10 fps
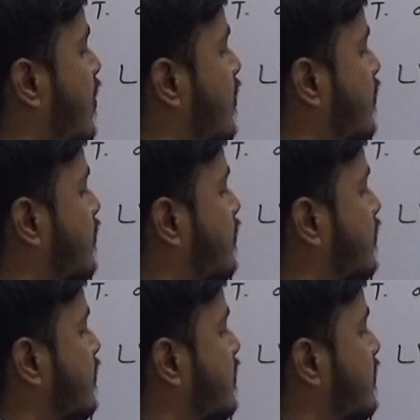of
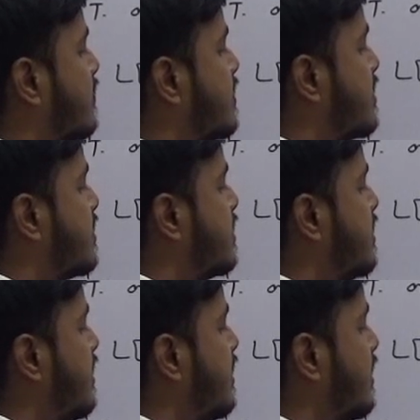
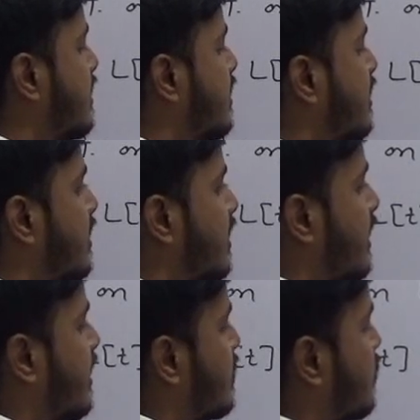t
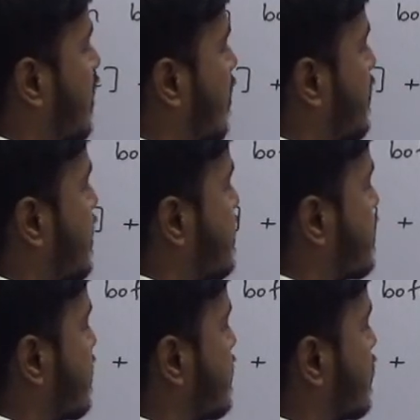into Laplace
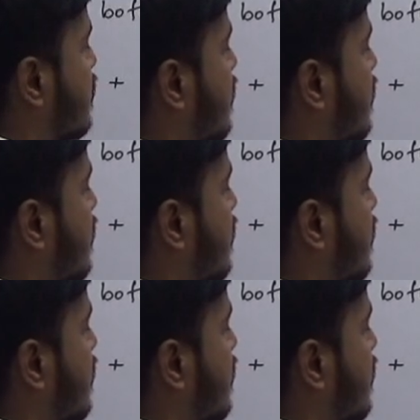transform